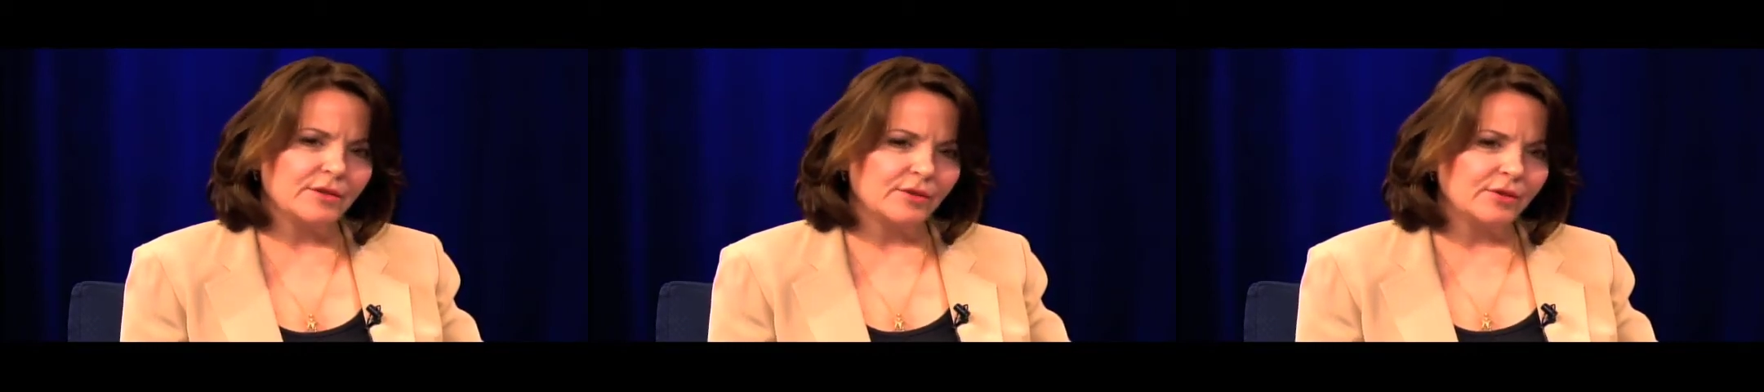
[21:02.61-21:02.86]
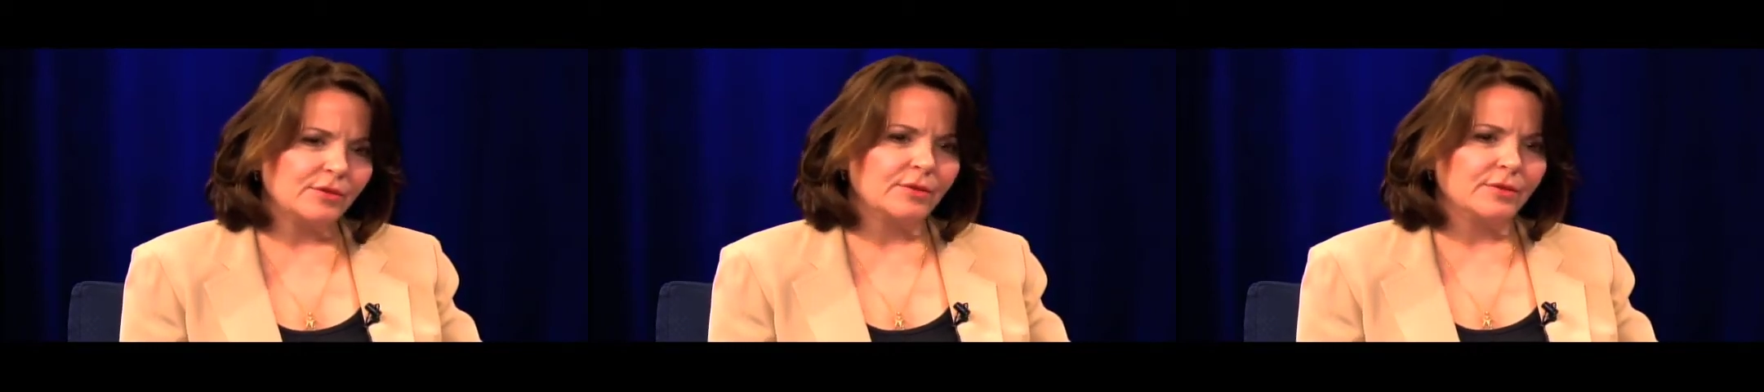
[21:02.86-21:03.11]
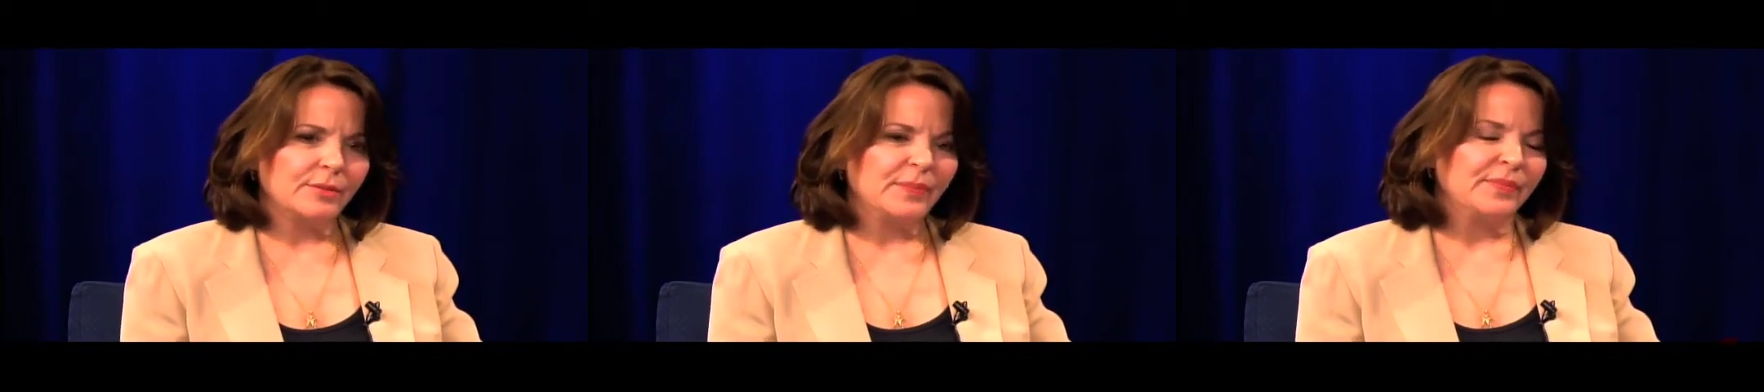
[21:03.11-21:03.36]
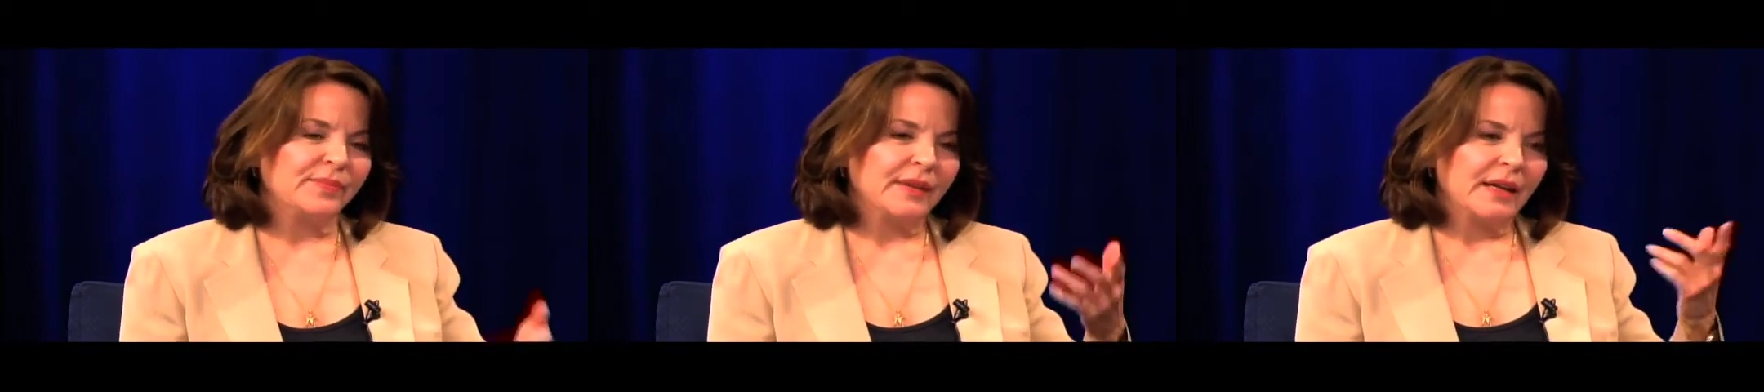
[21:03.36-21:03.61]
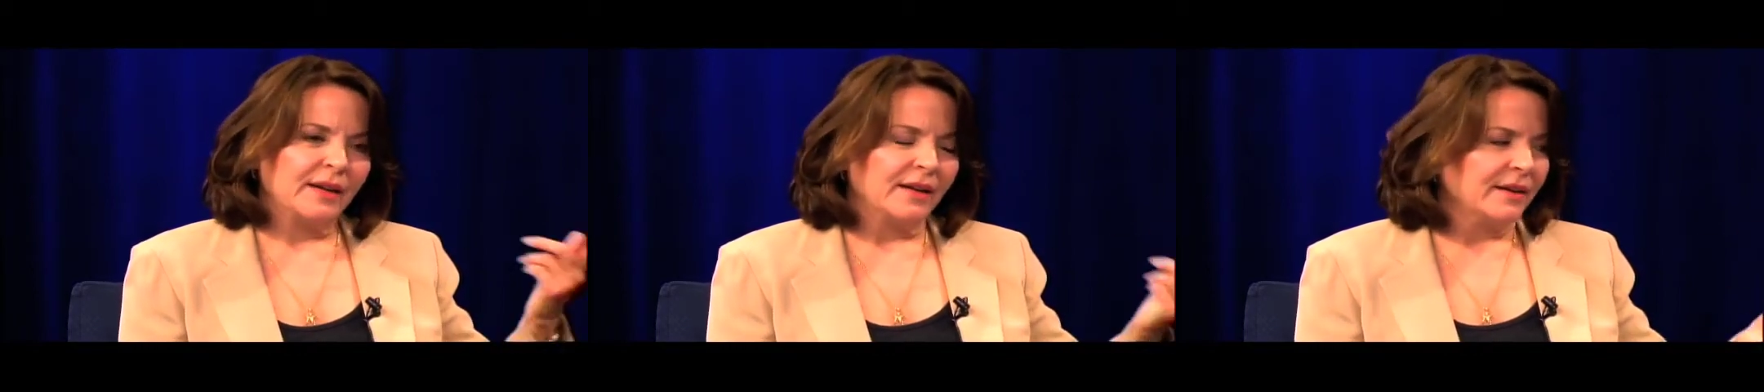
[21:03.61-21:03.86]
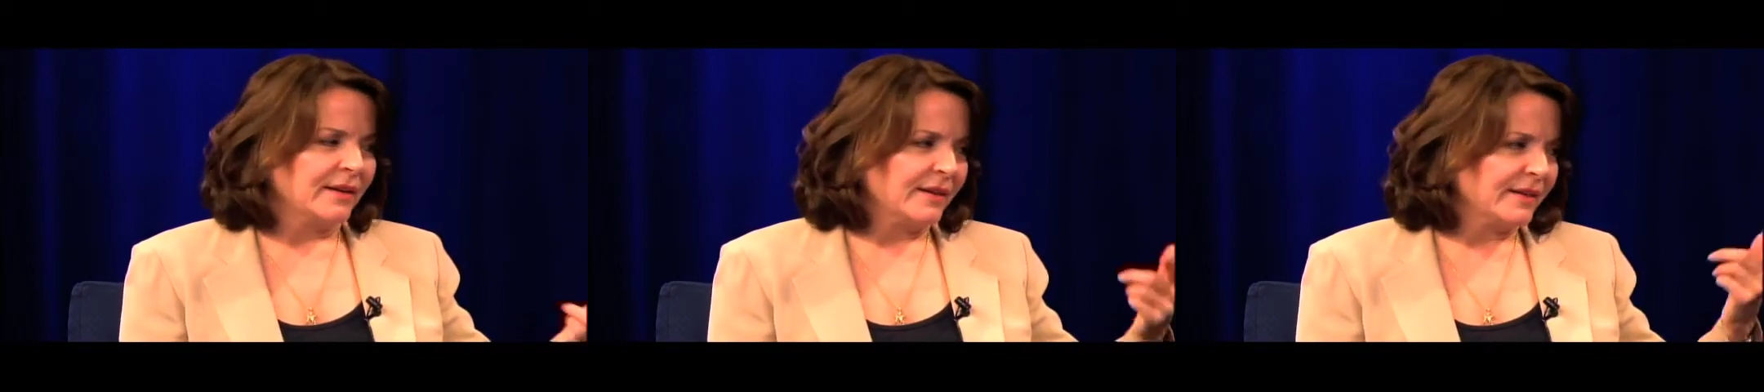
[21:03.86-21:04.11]
oh,
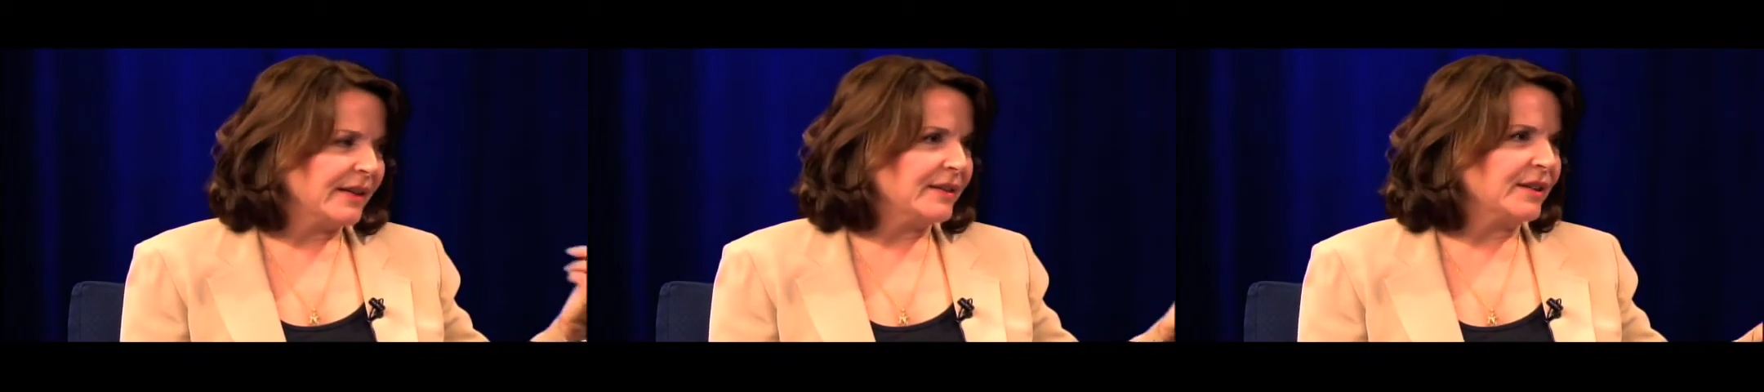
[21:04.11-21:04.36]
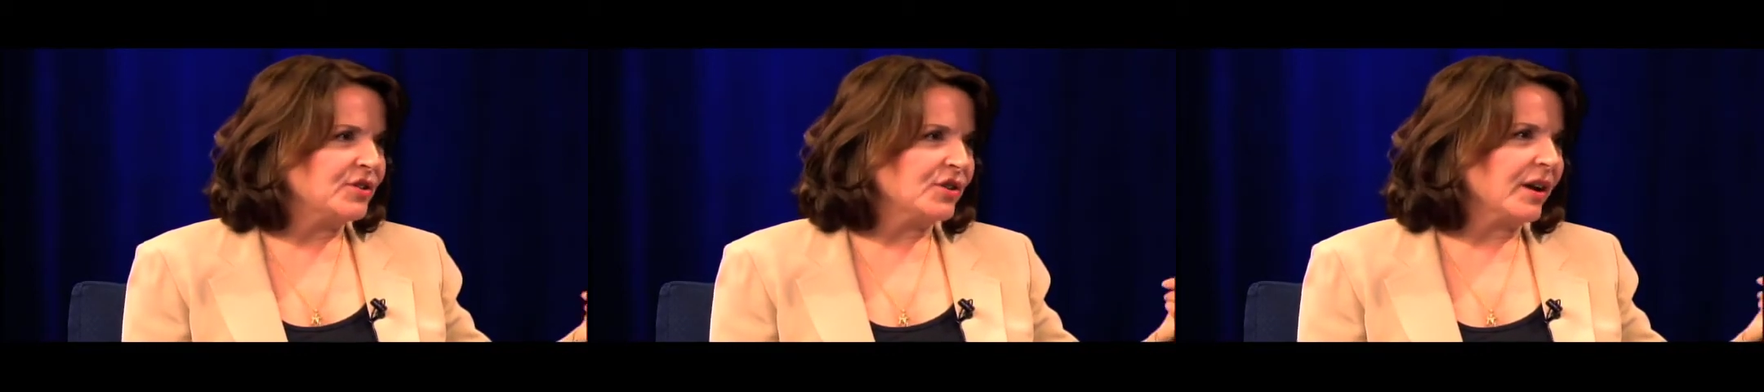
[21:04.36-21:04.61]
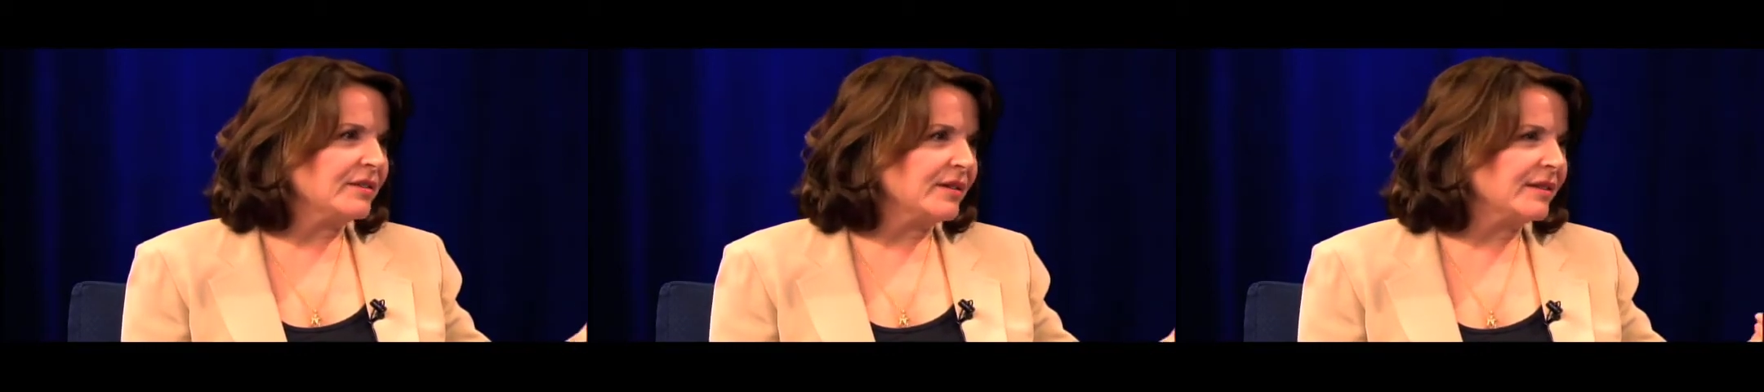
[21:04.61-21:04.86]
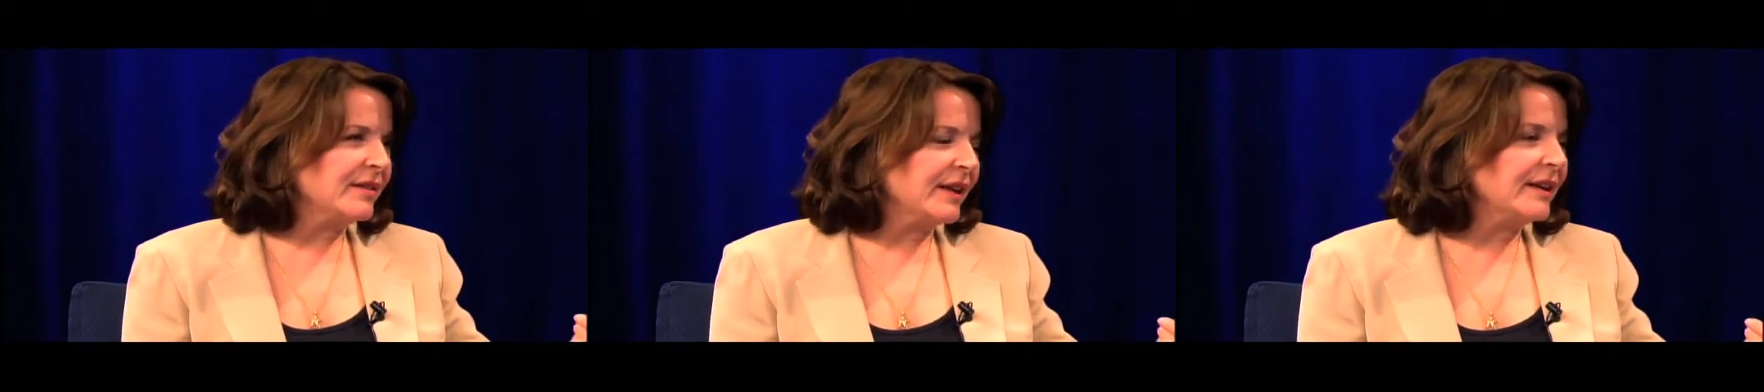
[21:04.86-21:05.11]
they start to think